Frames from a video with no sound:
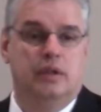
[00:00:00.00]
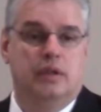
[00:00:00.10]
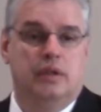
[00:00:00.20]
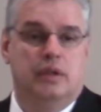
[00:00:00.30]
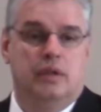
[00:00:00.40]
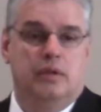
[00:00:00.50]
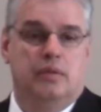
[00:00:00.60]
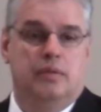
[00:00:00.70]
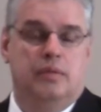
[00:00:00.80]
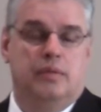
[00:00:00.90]

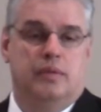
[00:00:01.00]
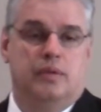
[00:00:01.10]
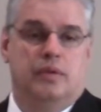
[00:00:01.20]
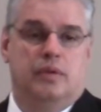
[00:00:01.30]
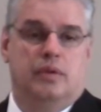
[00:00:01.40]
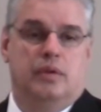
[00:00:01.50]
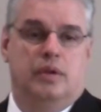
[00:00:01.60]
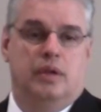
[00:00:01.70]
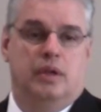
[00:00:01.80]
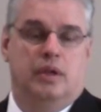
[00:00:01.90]

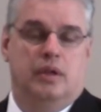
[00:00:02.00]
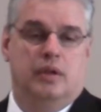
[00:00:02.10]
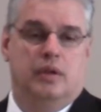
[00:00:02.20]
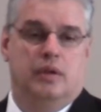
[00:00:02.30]
No one is speaking in this clip.